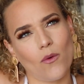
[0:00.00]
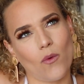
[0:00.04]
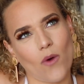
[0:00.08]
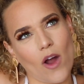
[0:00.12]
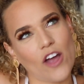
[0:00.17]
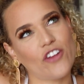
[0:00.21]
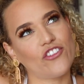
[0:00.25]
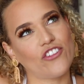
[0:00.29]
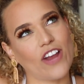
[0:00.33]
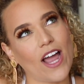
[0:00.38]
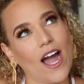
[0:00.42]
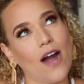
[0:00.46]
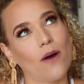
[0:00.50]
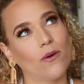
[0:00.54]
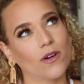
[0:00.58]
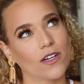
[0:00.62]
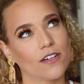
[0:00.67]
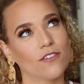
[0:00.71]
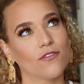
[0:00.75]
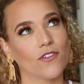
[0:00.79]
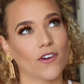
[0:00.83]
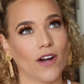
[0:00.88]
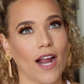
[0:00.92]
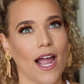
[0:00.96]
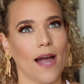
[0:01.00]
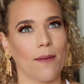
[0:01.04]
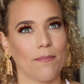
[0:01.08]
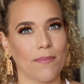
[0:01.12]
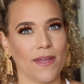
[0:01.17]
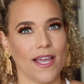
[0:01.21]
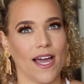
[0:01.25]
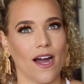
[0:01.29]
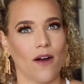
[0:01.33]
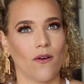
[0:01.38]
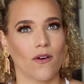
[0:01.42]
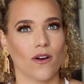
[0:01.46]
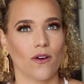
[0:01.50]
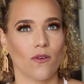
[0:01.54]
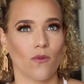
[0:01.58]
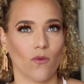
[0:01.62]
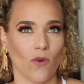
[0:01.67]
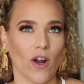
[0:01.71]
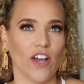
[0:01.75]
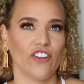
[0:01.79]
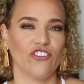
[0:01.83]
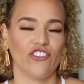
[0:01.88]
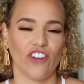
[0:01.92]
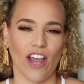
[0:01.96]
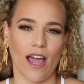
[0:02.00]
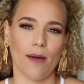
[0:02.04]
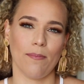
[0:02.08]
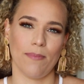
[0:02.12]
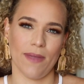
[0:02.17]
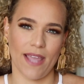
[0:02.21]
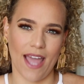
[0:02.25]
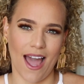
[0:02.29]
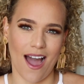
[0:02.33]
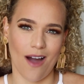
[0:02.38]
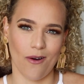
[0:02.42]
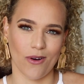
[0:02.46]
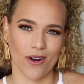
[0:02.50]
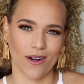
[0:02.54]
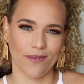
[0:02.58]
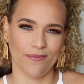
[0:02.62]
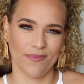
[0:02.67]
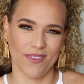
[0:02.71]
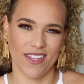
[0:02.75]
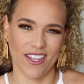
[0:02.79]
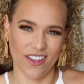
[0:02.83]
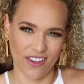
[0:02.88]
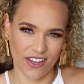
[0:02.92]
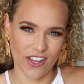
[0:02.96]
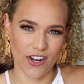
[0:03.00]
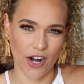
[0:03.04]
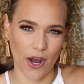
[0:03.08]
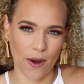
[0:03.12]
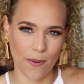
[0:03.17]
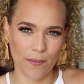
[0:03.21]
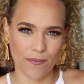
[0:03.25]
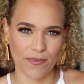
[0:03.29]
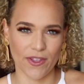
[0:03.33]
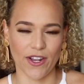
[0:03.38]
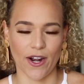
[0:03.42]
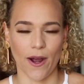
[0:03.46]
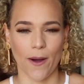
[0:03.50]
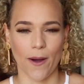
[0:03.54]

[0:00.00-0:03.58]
Rush hour for happy hour, rush happy hour, you know.